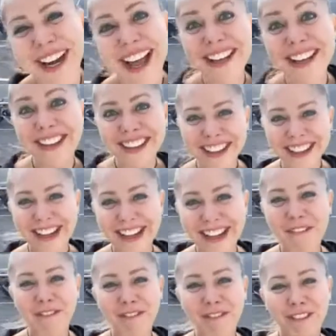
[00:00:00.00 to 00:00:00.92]
but I know they're going
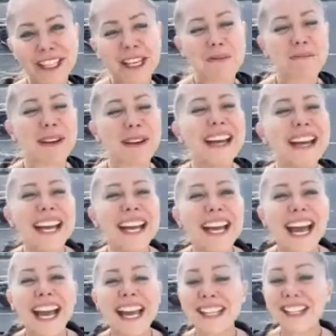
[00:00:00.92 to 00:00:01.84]
to flip.
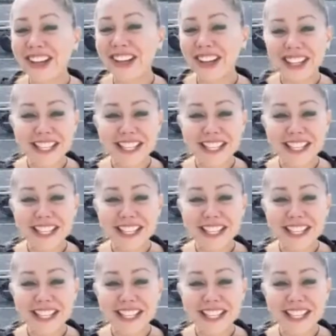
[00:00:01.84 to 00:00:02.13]
And,